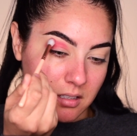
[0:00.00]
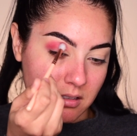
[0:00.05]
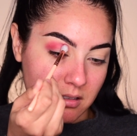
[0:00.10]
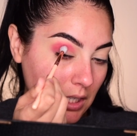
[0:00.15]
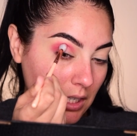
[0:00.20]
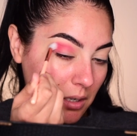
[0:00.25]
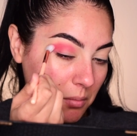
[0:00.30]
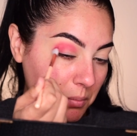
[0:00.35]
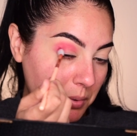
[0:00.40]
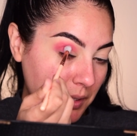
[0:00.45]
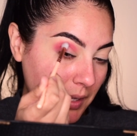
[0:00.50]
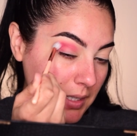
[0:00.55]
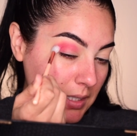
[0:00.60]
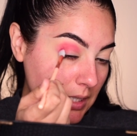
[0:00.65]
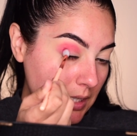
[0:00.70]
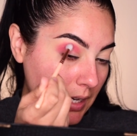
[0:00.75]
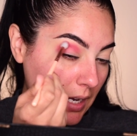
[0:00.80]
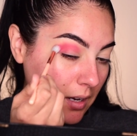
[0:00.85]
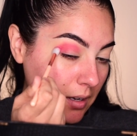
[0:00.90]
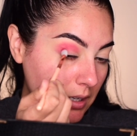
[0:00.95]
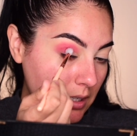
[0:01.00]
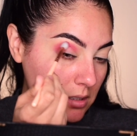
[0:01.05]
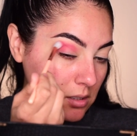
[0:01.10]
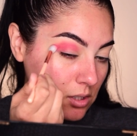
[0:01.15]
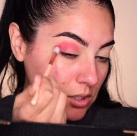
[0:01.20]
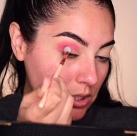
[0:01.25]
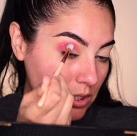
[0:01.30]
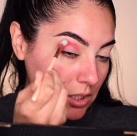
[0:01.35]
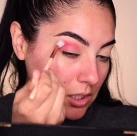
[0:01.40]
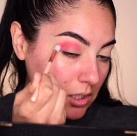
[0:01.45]
And I'm blending out in
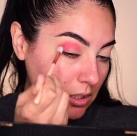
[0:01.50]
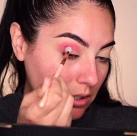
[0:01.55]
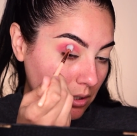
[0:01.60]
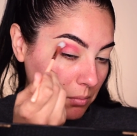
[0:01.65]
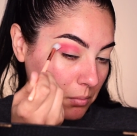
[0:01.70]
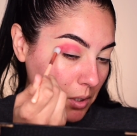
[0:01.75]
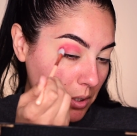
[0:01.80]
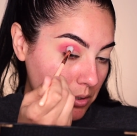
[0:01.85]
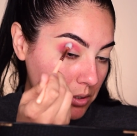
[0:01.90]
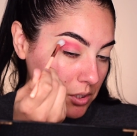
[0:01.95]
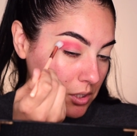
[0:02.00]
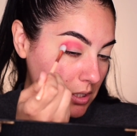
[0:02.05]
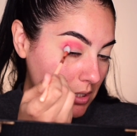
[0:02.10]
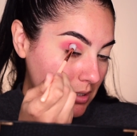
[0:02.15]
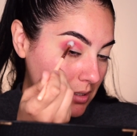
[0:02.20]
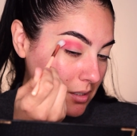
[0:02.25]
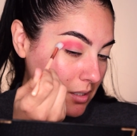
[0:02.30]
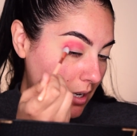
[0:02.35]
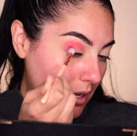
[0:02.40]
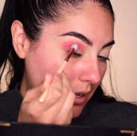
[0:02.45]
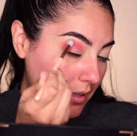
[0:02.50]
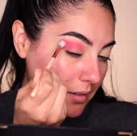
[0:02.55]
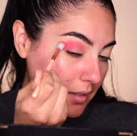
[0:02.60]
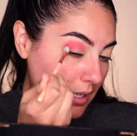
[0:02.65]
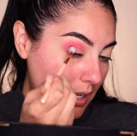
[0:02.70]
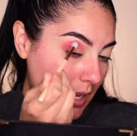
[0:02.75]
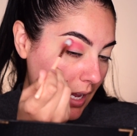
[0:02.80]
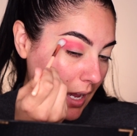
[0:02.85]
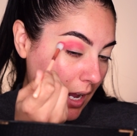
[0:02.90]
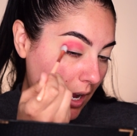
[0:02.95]
circular motions on
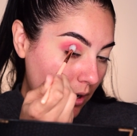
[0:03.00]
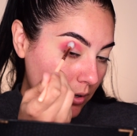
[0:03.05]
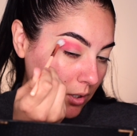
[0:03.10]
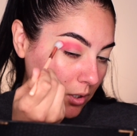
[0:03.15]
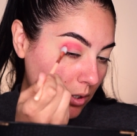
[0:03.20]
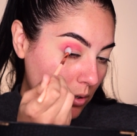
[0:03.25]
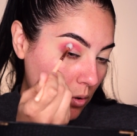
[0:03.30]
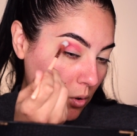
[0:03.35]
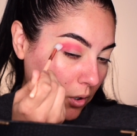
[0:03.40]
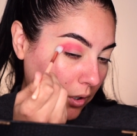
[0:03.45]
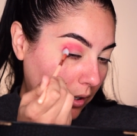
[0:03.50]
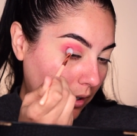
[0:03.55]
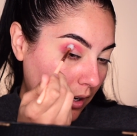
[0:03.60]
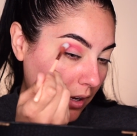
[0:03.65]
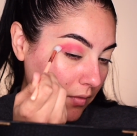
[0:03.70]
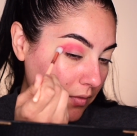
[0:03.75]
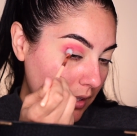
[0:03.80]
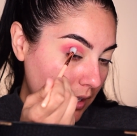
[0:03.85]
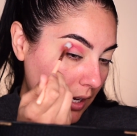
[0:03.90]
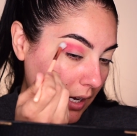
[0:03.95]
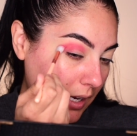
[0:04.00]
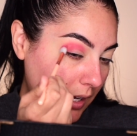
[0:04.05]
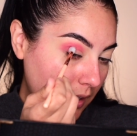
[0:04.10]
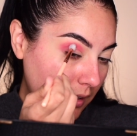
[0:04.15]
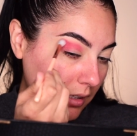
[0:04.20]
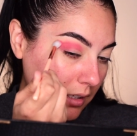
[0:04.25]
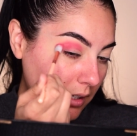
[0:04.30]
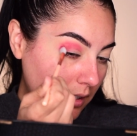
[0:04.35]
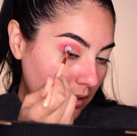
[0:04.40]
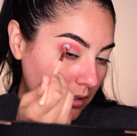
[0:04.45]
the outer corner of the
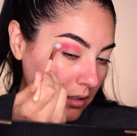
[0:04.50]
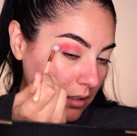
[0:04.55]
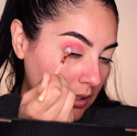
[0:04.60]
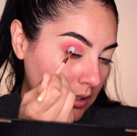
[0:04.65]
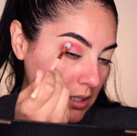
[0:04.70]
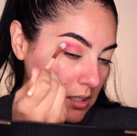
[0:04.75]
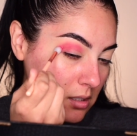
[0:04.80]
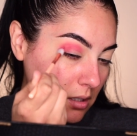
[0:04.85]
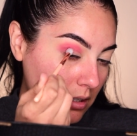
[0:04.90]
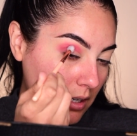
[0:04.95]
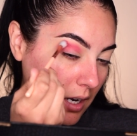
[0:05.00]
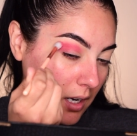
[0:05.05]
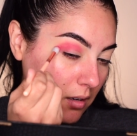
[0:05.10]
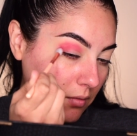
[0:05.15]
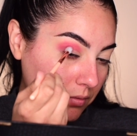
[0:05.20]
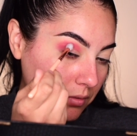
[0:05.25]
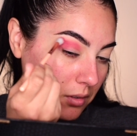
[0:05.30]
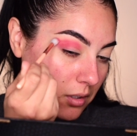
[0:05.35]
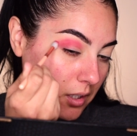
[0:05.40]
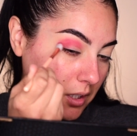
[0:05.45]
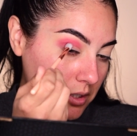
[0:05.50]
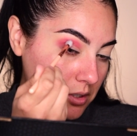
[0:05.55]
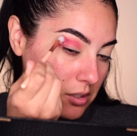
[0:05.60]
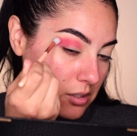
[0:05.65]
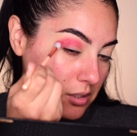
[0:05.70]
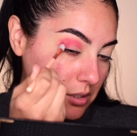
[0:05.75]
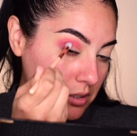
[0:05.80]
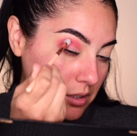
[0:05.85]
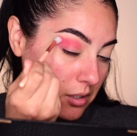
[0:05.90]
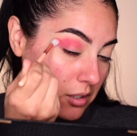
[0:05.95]
eyelid. And these are kind of larger
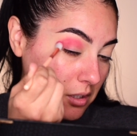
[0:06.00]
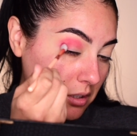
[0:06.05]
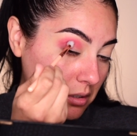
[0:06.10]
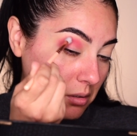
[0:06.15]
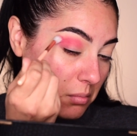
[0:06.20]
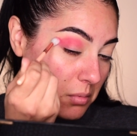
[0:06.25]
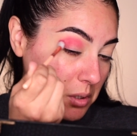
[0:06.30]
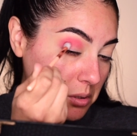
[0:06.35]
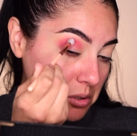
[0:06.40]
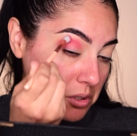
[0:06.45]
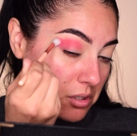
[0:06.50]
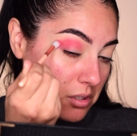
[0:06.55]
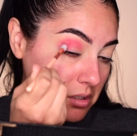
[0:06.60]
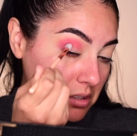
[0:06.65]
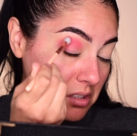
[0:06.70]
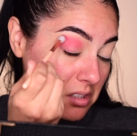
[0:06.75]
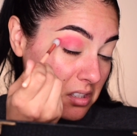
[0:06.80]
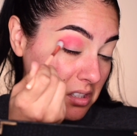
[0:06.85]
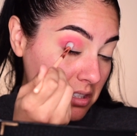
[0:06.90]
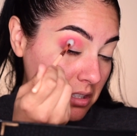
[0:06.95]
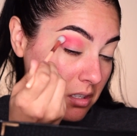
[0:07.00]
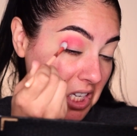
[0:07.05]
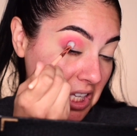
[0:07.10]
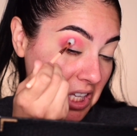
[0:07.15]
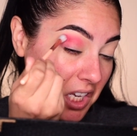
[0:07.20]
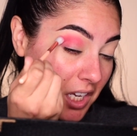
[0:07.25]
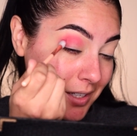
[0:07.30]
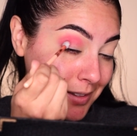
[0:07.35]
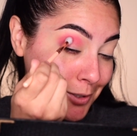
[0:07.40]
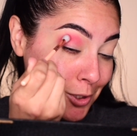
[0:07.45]
circular motions, in
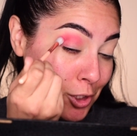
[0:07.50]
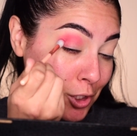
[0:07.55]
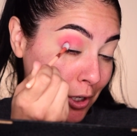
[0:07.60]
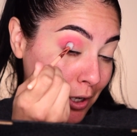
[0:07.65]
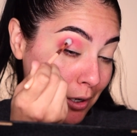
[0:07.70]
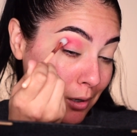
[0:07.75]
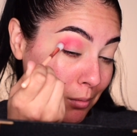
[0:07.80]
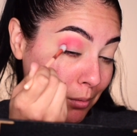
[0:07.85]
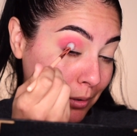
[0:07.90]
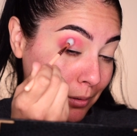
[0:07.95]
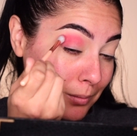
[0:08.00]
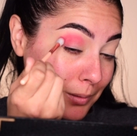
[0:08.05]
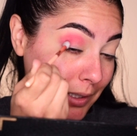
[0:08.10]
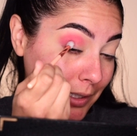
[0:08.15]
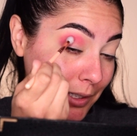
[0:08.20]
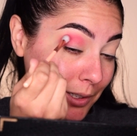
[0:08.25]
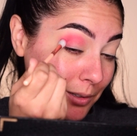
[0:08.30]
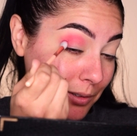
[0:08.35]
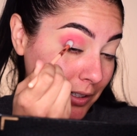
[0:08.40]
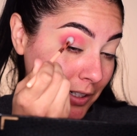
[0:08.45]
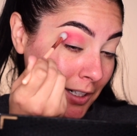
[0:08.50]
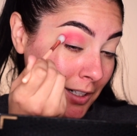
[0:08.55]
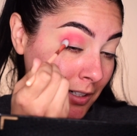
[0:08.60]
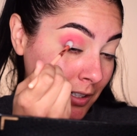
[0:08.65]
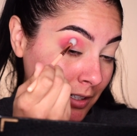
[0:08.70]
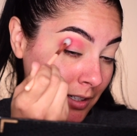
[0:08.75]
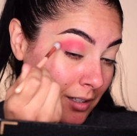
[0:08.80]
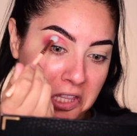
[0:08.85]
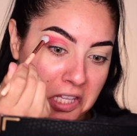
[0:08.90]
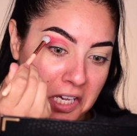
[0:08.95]
case y'all were wondering.
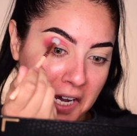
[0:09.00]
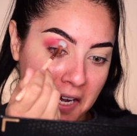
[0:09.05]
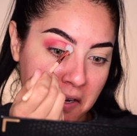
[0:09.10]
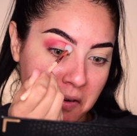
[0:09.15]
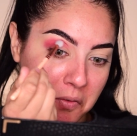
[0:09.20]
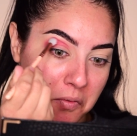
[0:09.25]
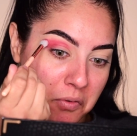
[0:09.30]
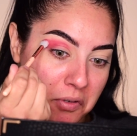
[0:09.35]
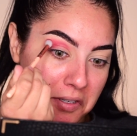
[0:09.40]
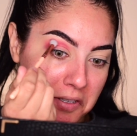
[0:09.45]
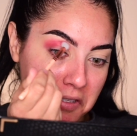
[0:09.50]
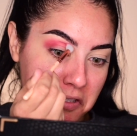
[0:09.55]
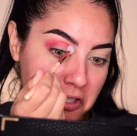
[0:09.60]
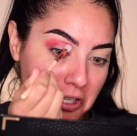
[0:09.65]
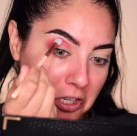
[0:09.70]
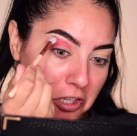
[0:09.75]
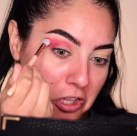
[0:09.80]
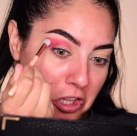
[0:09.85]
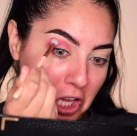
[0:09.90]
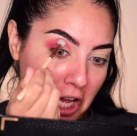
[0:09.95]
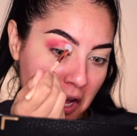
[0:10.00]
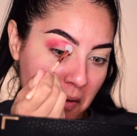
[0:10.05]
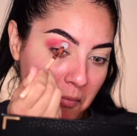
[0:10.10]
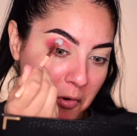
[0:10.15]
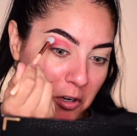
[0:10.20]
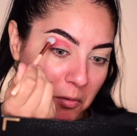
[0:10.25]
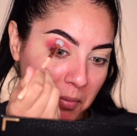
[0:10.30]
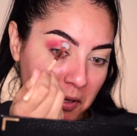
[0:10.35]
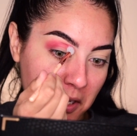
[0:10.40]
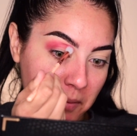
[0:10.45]
That was a lot
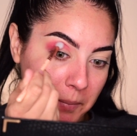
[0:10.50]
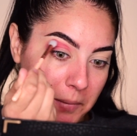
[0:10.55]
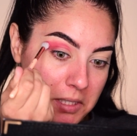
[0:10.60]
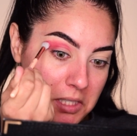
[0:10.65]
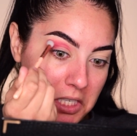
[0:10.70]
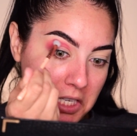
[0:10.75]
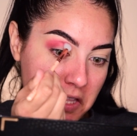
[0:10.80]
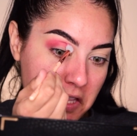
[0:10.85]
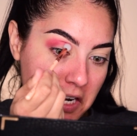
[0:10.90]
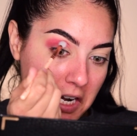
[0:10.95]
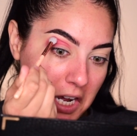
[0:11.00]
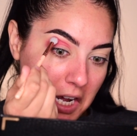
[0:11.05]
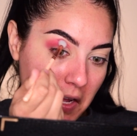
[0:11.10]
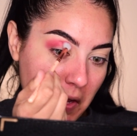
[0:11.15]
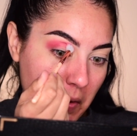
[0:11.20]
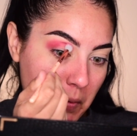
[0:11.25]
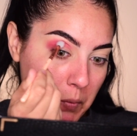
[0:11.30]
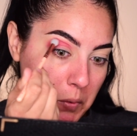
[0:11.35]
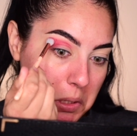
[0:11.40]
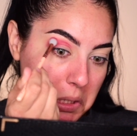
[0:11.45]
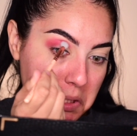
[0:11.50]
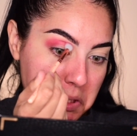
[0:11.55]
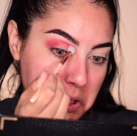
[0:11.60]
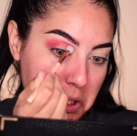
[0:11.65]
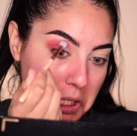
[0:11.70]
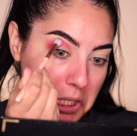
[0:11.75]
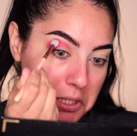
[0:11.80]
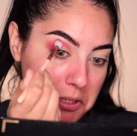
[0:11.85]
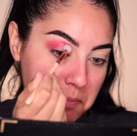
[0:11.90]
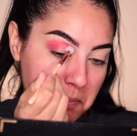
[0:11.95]
more pigmented than I was
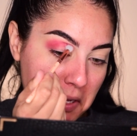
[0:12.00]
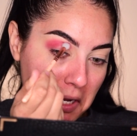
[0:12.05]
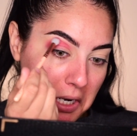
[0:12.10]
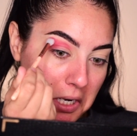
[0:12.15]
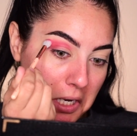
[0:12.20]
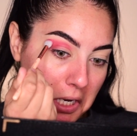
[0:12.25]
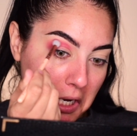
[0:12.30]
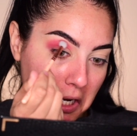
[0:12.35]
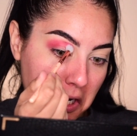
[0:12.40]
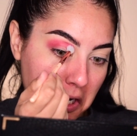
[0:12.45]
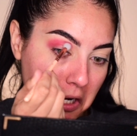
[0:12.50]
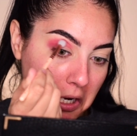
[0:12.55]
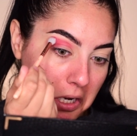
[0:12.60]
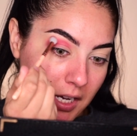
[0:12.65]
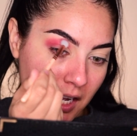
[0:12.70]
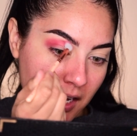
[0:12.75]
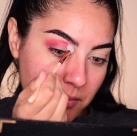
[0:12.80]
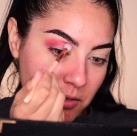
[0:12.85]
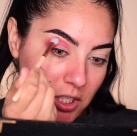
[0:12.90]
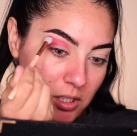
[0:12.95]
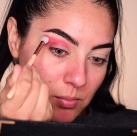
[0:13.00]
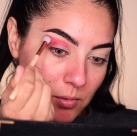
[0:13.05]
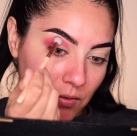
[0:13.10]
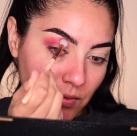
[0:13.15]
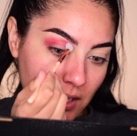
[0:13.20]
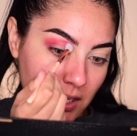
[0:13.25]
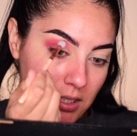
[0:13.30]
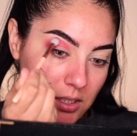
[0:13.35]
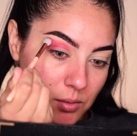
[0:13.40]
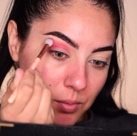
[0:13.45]
expecting. Now I'm just
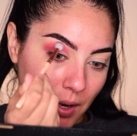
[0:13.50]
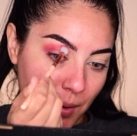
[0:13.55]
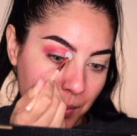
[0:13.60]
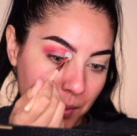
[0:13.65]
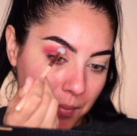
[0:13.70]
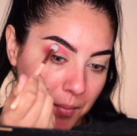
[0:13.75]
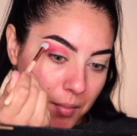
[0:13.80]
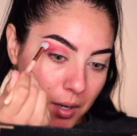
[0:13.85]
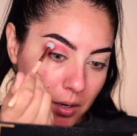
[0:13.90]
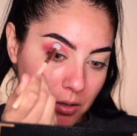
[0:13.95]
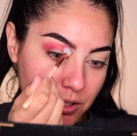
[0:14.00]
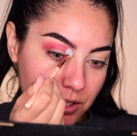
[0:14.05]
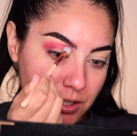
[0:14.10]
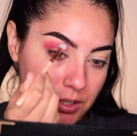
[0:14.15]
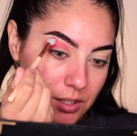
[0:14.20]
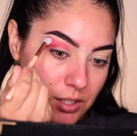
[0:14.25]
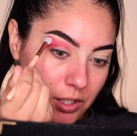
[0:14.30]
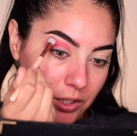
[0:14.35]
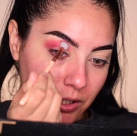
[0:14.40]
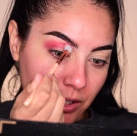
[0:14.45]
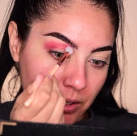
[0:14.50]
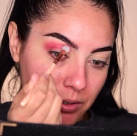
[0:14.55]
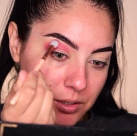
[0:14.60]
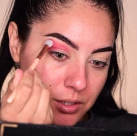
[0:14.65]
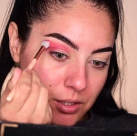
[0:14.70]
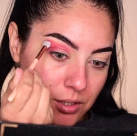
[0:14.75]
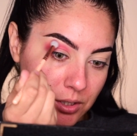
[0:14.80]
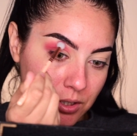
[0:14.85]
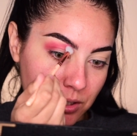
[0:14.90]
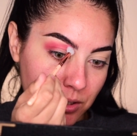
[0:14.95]
moving in swiper motions
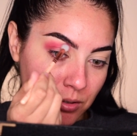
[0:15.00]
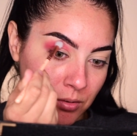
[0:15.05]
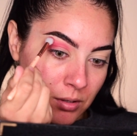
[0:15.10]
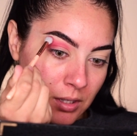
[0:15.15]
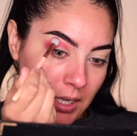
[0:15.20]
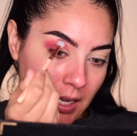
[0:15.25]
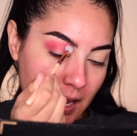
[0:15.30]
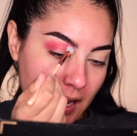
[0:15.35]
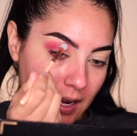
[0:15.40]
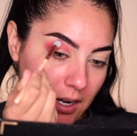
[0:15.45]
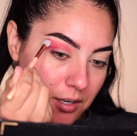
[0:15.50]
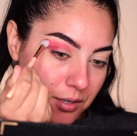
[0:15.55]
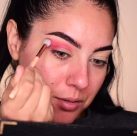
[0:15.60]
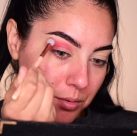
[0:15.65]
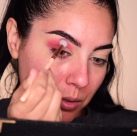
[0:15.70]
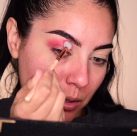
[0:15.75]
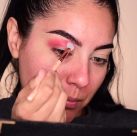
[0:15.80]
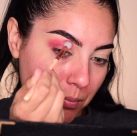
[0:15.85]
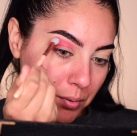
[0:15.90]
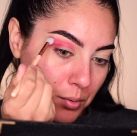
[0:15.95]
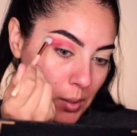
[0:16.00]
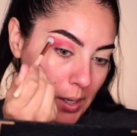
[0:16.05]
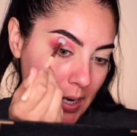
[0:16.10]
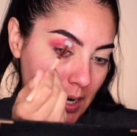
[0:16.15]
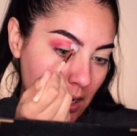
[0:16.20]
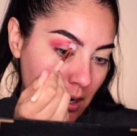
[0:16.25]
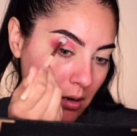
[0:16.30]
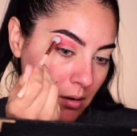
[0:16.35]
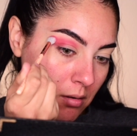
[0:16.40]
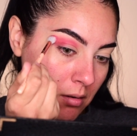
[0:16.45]
closer to the actual
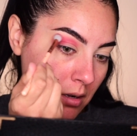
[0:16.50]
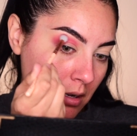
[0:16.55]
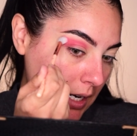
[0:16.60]
brow.